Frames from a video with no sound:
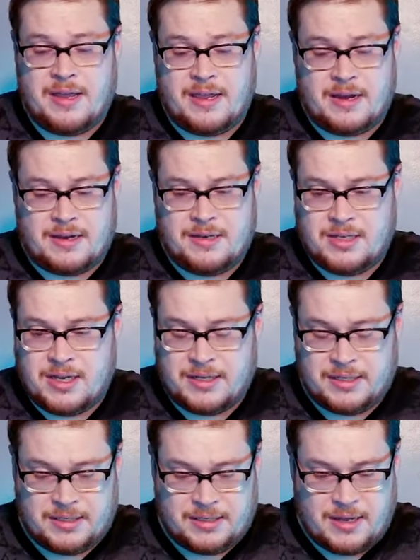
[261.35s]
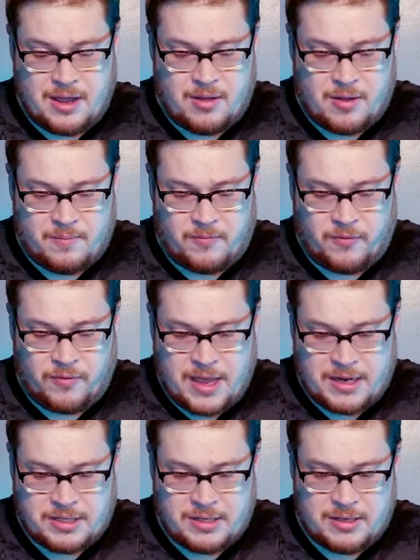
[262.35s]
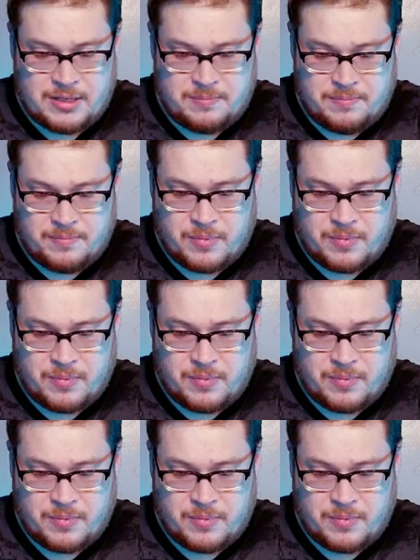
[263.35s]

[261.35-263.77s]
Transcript: and I just, oh, I'm flashing these